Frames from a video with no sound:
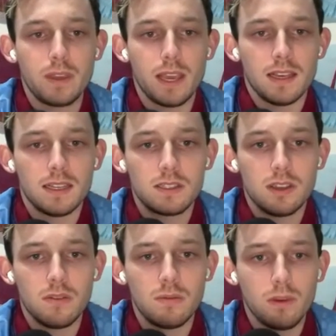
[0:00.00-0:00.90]
yeah,
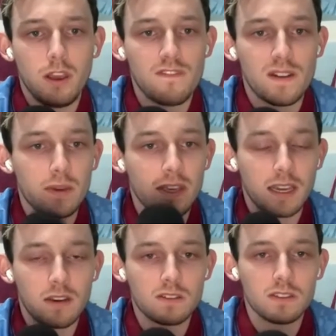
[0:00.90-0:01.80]
so hopefully we can
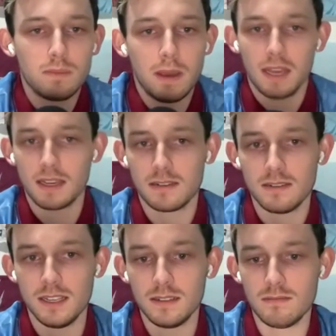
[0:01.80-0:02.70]
get Konza back,
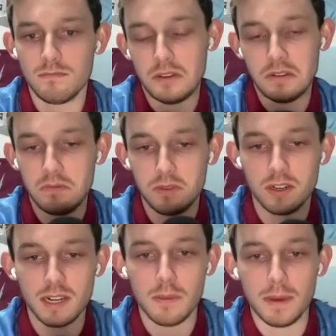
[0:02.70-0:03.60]
but we
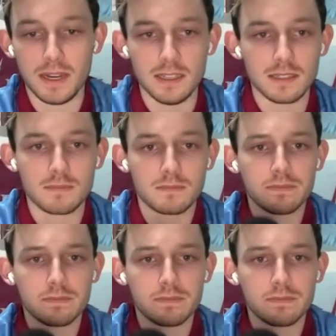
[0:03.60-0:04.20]
don't know how bad it is.